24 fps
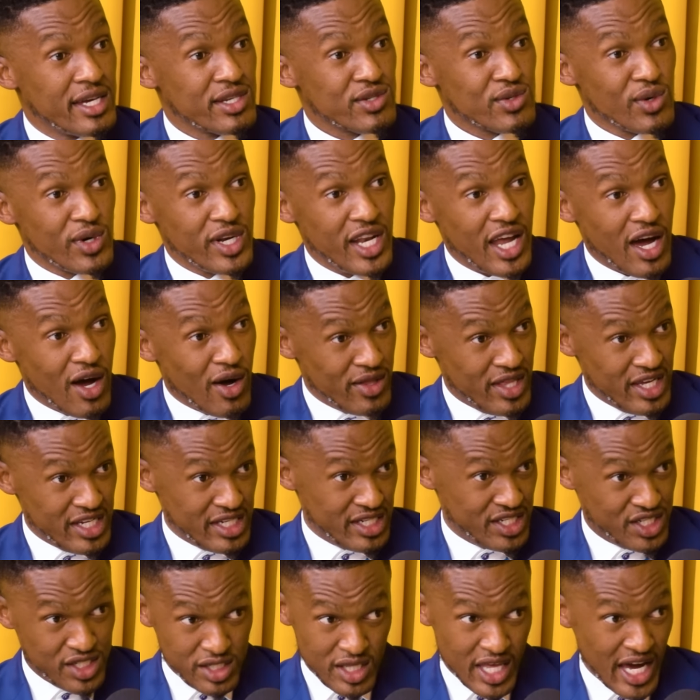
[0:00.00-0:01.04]
now there
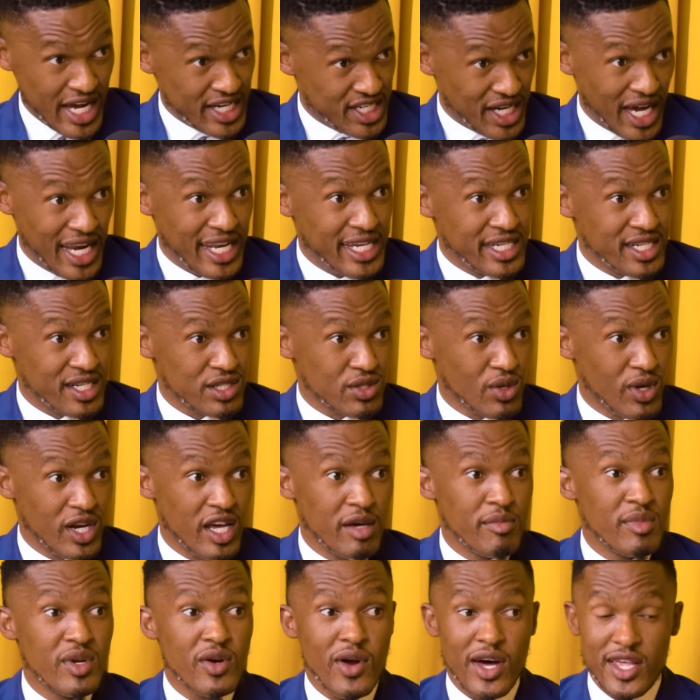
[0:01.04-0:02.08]
are challenges. So let
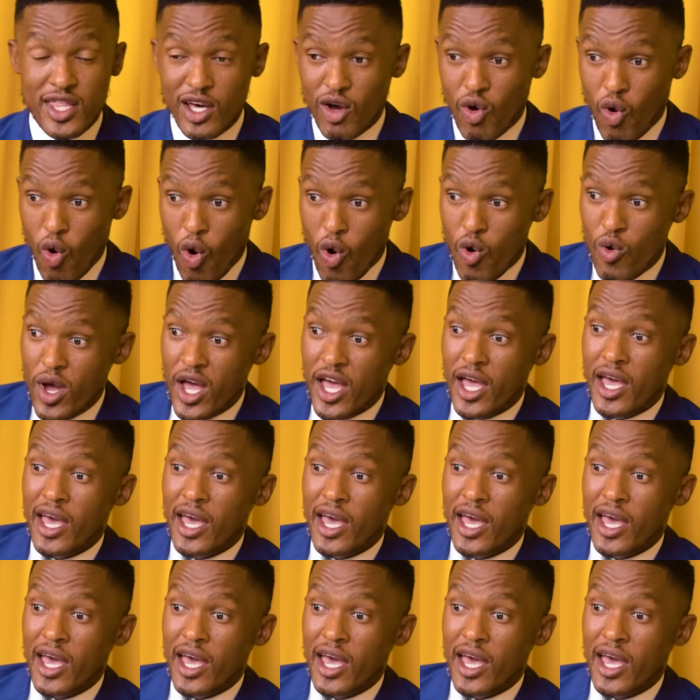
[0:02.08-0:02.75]
me rather go